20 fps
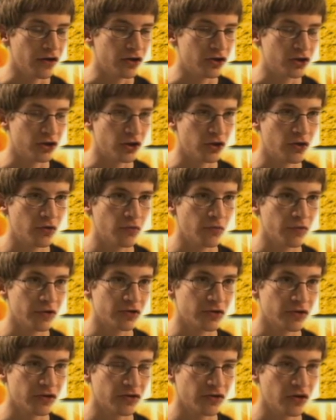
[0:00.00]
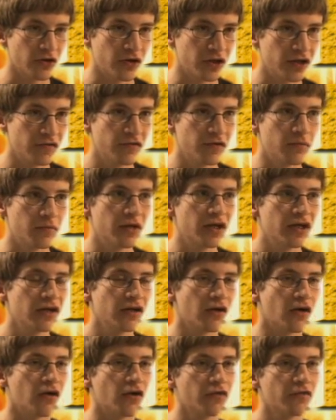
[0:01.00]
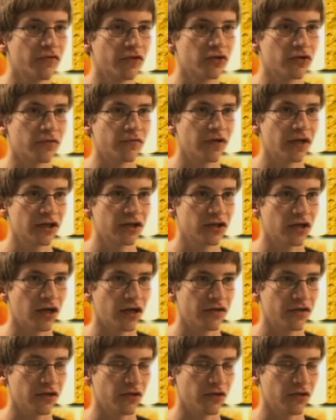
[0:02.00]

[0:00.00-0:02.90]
Joe originally started giving me all the visual effects shots,